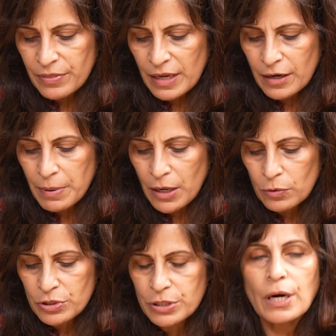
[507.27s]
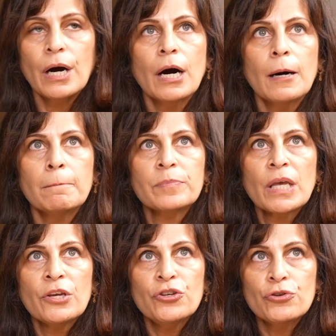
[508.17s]
think about
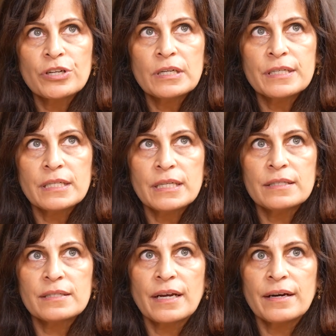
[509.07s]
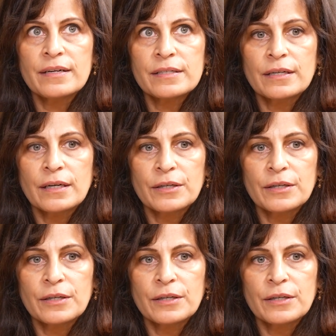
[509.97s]
utilities and